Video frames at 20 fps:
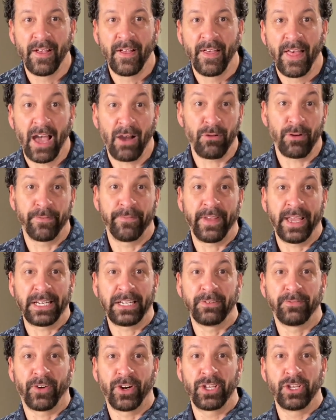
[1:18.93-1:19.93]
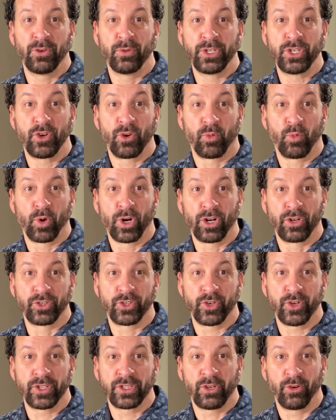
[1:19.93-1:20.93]
How effective are you in your world
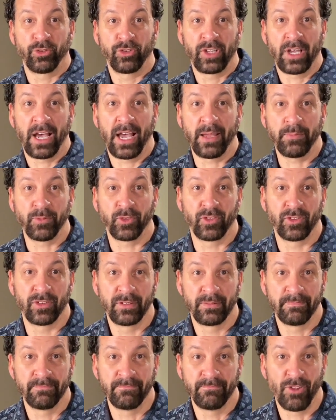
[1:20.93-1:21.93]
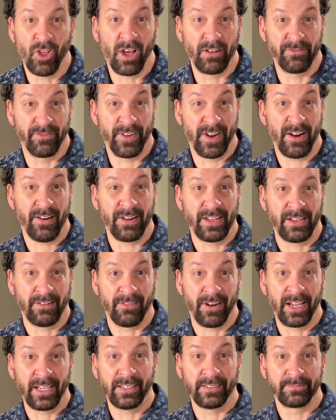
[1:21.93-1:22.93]
during those times? Not very,
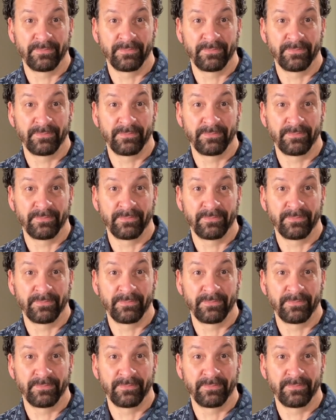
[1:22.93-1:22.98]
right?